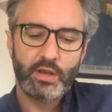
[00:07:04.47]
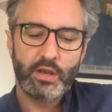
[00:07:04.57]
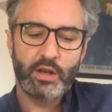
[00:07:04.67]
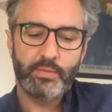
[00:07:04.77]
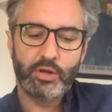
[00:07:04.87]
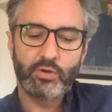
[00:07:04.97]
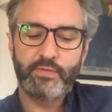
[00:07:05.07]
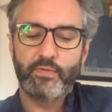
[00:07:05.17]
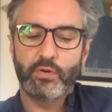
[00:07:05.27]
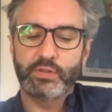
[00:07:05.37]
And am I looking
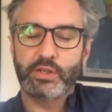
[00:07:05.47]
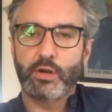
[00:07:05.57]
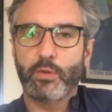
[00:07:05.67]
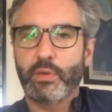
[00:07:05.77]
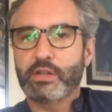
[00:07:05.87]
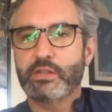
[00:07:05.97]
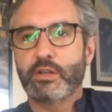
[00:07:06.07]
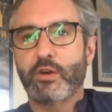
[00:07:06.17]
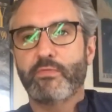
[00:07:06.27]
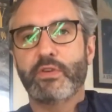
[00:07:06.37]
forward to going back to the
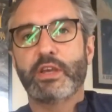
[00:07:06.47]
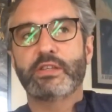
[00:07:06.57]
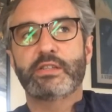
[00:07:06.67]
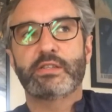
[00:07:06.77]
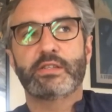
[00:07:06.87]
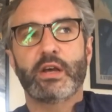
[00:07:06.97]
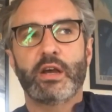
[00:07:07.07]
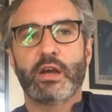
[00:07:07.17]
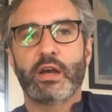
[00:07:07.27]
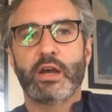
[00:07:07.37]
office?
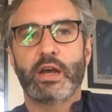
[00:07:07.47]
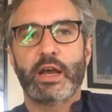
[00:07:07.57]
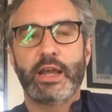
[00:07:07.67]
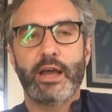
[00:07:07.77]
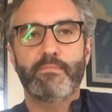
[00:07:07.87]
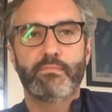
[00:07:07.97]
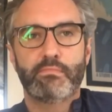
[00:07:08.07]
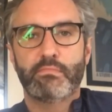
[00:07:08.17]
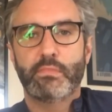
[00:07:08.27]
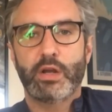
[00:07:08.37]
I am.
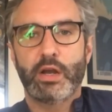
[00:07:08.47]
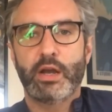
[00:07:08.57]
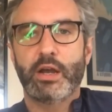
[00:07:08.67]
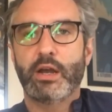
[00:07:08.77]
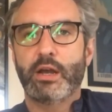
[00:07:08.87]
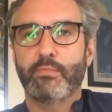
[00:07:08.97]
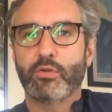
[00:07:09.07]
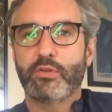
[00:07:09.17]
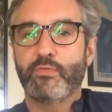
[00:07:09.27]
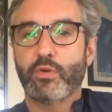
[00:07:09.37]
I'm
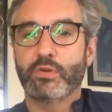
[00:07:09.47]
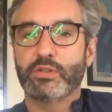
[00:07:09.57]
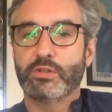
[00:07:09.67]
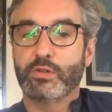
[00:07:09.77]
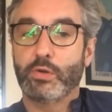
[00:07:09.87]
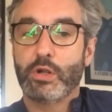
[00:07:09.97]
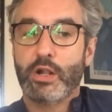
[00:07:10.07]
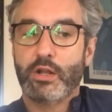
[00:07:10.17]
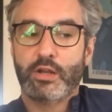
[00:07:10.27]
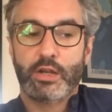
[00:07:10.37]
looking forward to
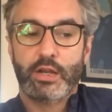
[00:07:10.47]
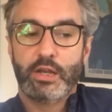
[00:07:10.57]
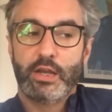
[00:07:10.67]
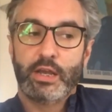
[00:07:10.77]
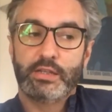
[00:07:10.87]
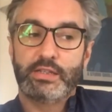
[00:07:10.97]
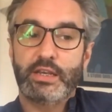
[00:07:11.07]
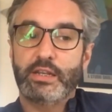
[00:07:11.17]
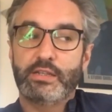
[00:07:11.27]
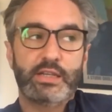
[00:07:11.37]

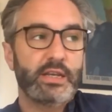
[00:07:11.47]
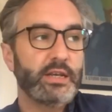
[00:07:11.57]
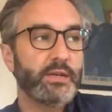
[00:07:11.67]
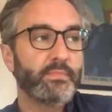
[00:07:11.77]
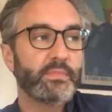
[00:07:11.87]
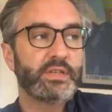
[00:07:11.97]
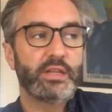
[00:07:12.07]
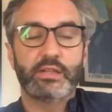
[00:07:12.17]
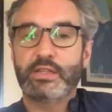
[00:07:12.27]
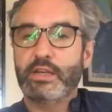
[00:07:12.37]
seeing
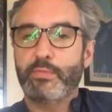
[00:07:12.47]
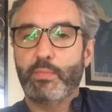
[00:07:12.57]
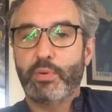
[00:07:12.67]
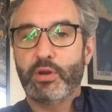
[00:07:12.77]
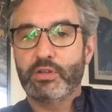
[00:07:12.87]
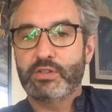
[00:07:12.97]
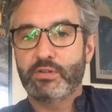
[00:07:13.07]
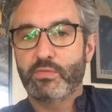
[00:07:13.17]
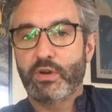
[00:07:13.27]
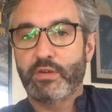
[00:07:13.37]
the team in person,
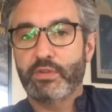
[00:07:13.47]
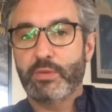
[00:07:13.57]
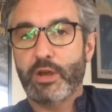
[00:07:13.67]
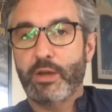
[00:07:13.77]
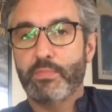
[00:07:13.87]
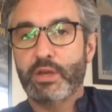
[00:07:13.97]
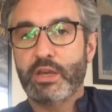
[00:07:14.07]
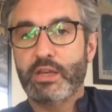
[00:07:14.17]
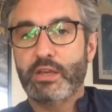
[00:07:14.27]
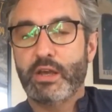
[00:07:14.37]
wherever they might
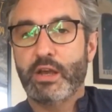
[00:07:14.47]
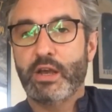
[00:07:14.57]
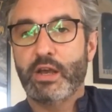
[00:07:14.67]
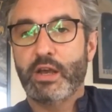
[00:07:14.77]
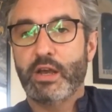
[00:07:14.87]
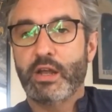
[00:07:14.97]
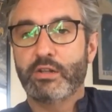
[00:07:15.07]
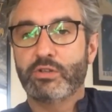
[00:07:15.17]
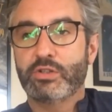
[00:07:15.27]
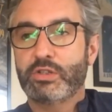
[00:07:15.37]
be, and
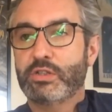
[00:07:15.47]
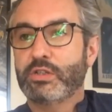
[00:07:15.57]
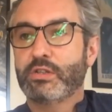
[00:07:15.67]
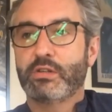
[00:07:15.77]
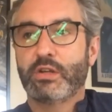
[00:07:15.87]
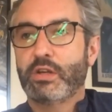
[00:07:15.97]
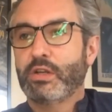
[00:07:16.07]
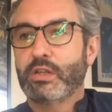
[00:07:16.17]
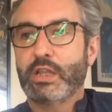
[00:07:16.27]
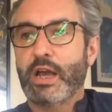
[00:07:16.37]
just
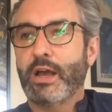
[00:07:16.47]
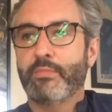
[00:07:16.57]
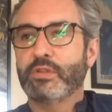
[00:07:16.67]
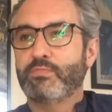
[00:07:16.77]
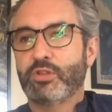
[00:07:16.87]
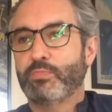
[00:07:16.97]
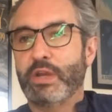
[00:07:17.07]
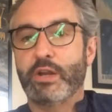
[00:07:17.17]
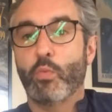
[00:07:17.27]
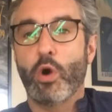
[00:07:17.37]
that atmosphere, just
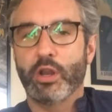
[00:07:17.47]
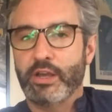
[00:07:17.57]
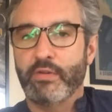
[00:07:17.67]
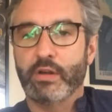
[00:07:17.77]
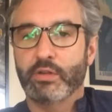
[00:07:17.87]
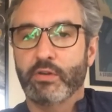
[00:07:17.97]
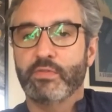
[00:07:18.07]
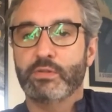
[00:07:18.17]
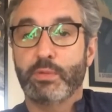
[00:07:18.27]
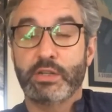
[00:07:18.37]
being a wally around the
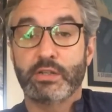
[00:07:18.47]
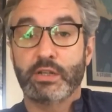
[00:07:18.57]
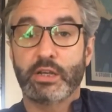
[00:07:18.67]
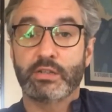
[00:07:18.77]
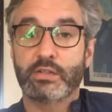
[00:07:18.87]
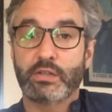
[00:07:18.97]
office. Basically, that's